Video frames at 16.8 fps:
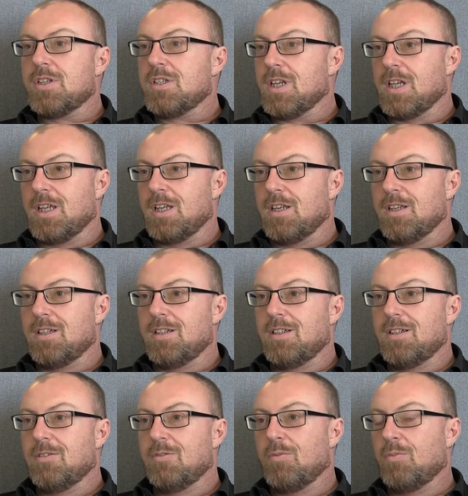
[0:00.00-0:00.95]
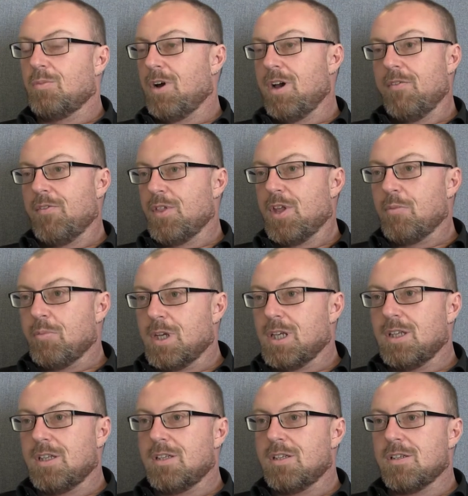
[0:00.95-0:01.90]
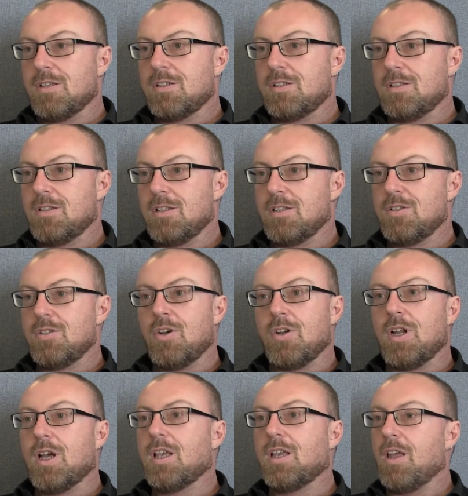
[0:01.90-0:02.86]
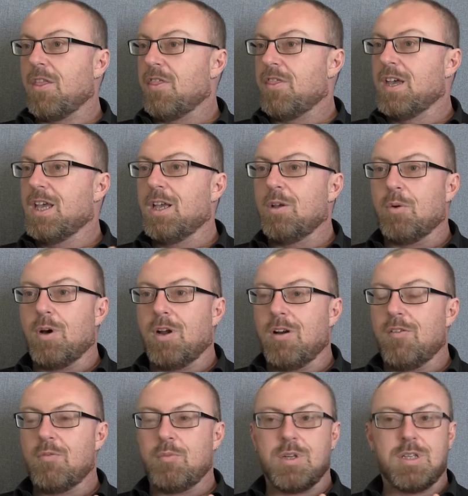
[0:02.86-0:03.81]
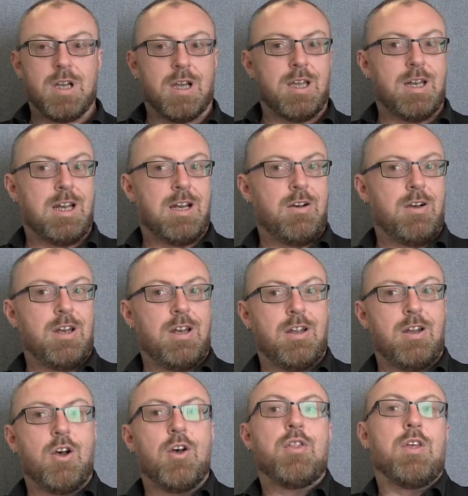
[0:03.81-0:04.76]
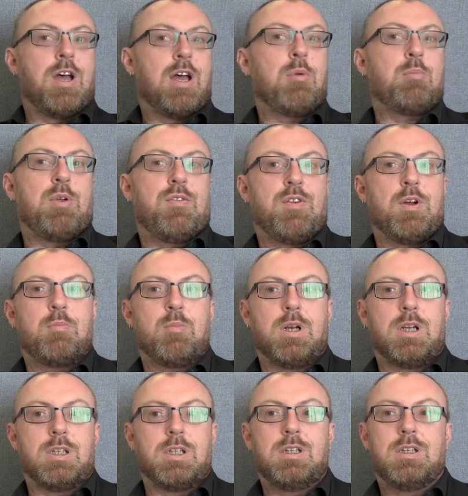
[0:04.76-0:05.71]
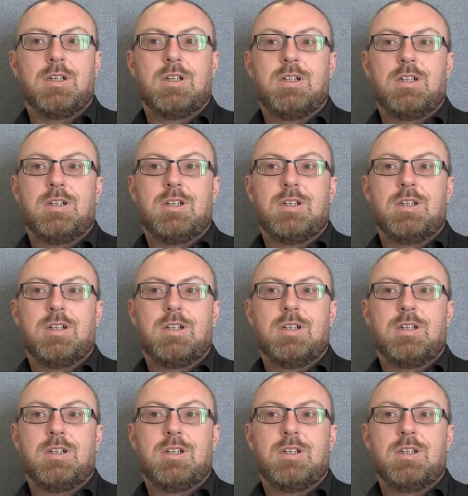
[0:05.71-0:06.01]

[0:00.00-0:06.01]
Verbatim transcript: scene, whatever that means, it's not like a thing where everybody's hanging out in another happy family.